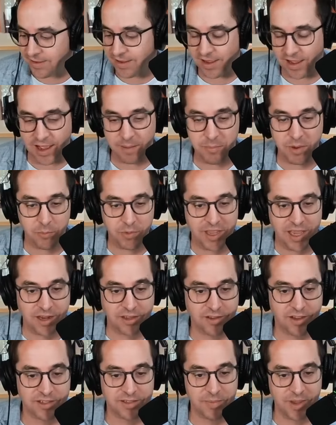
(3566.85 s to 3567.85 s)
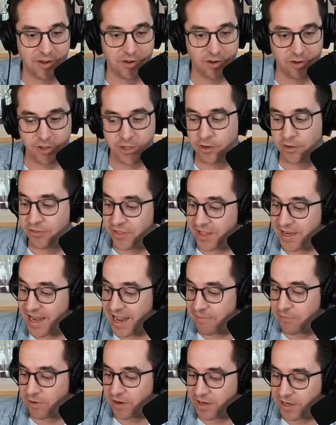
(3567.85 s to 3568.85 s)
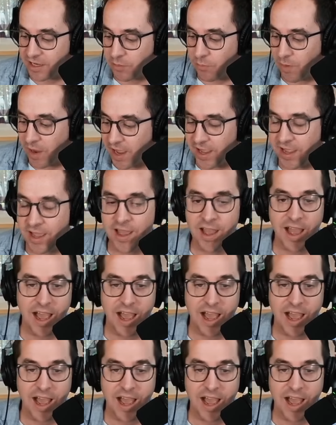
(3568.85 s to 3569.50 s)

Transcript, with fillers: Uh, but we kind of talked about it earlier. The never ending way.